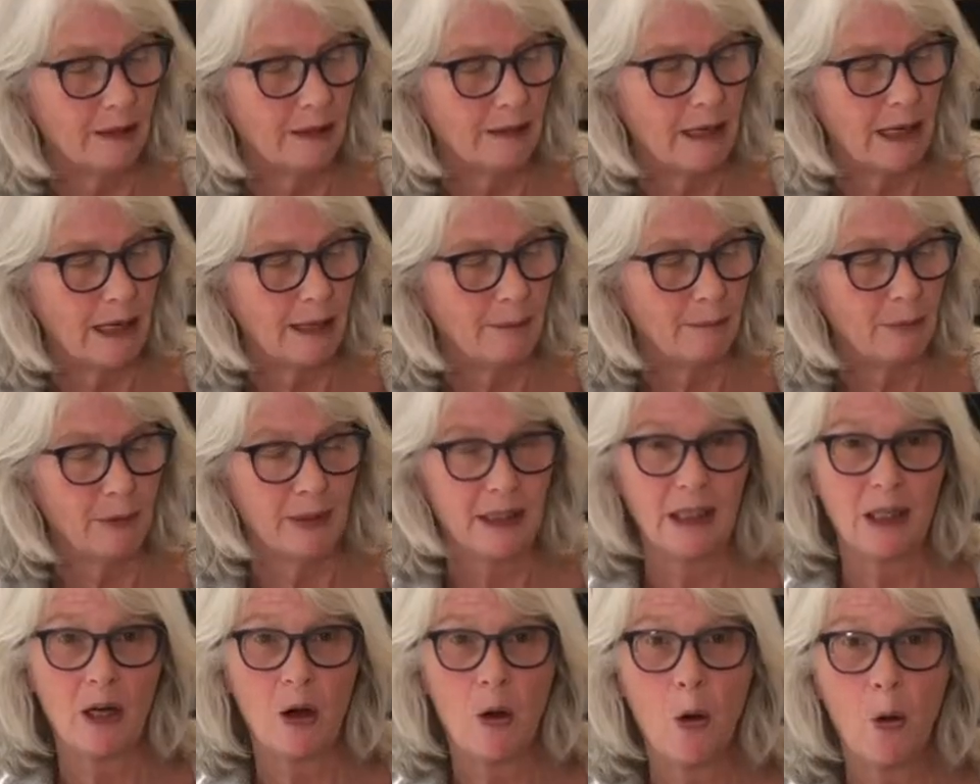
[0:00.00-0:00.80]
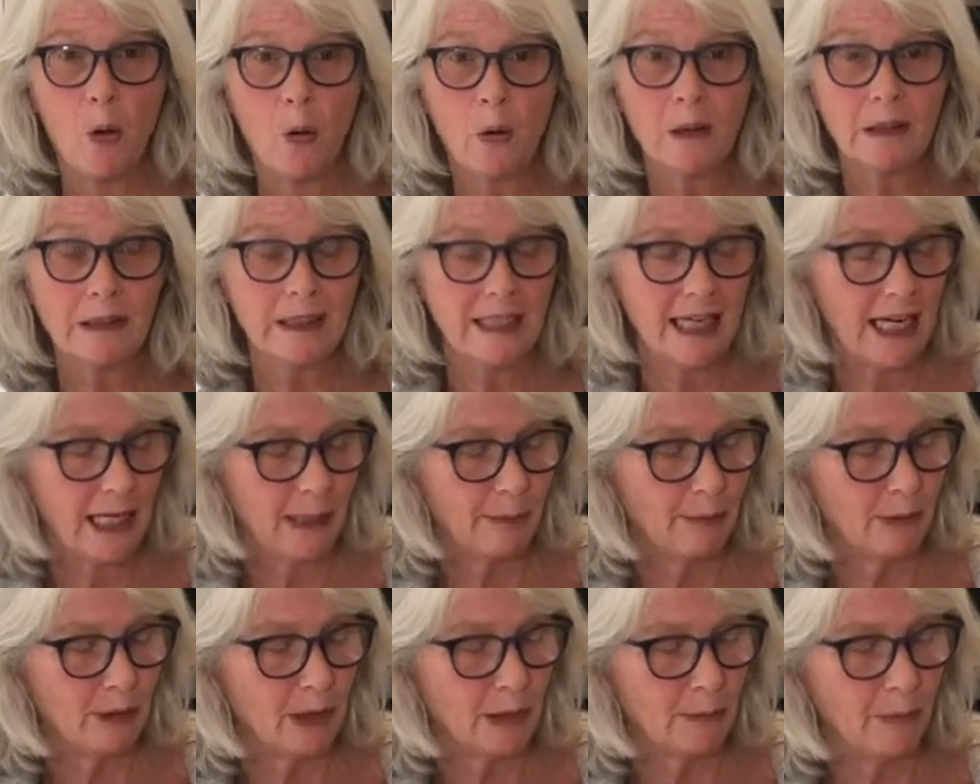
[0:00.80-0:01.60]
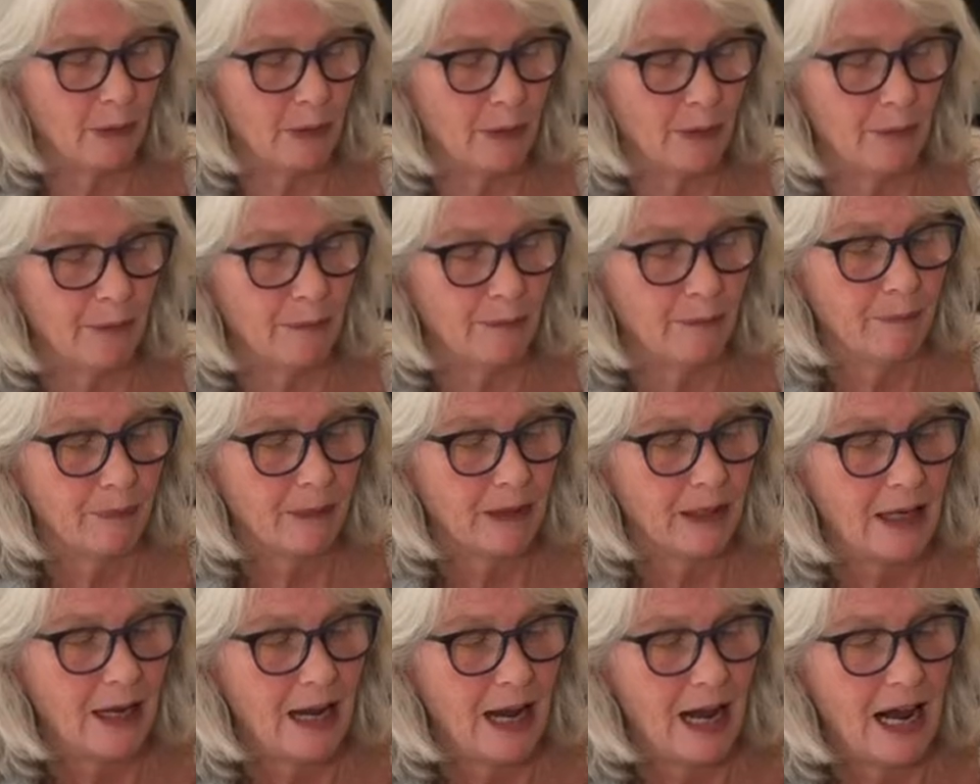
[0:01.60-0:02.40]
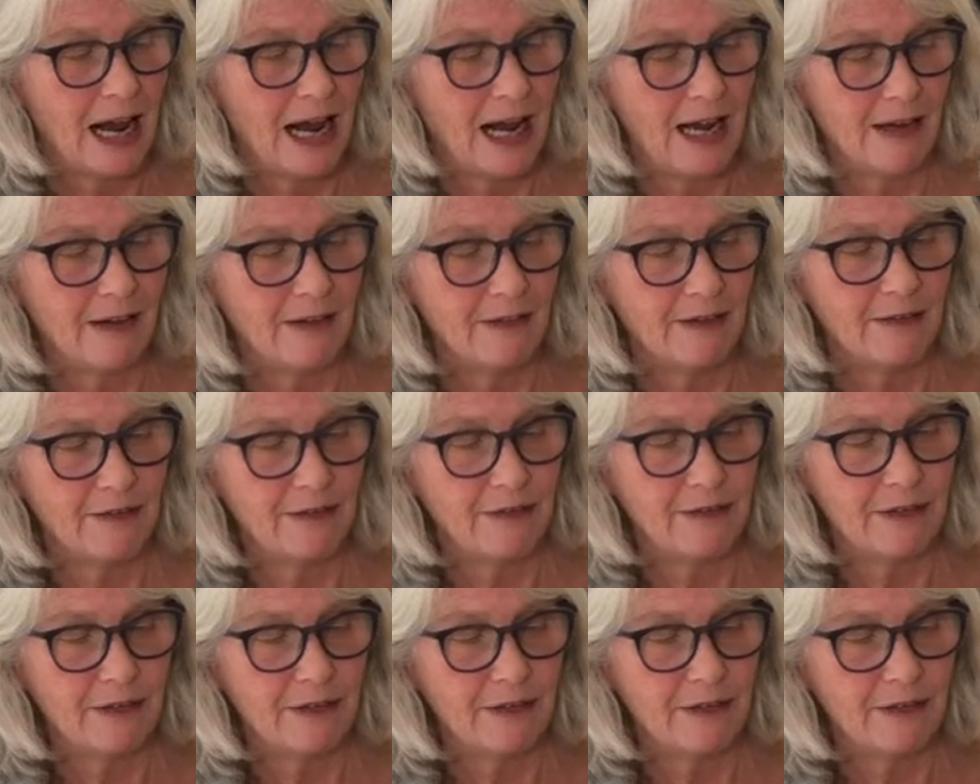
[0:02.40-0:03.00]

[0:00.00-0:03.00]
I'm putting a whole tablespoon of